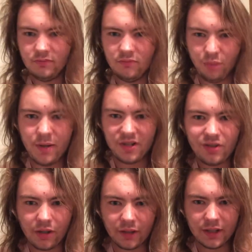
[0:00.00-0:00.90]

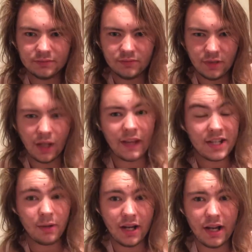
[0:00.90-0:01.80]
prematurely. And that's
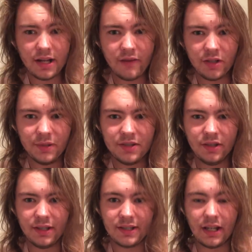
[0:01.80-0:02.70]
why I inevitably
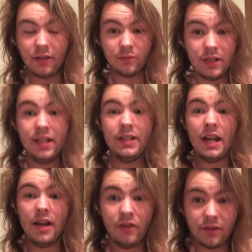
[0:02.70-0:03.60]
took it down. We didn't
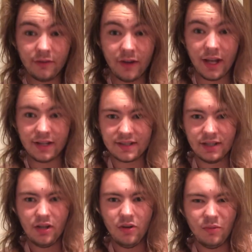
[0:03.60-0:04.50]
have all the facts.
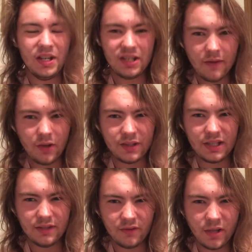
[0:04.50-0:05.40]
We didn't have all the
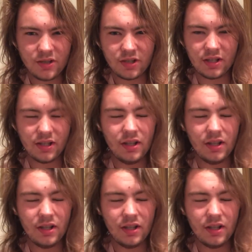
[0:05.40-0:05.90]
information.